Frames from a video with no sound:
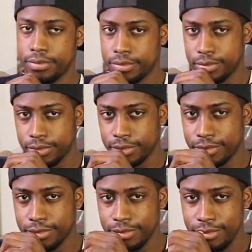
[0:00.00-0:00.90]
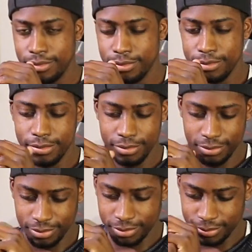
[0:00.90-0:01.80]

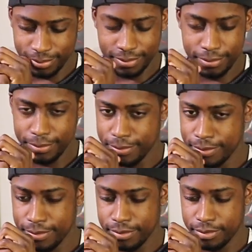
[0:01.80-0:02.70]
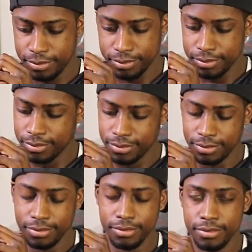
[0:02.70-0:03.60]

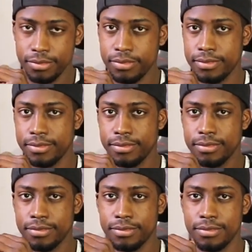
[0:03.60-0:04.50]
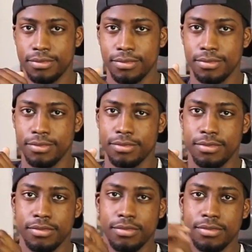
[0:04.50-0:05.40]

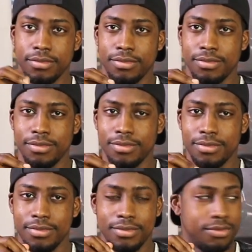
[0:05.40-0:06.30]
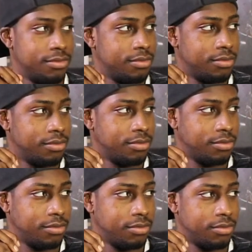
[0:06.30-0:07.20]

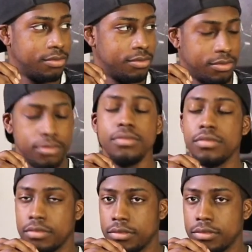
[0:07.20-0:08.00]
[no speech]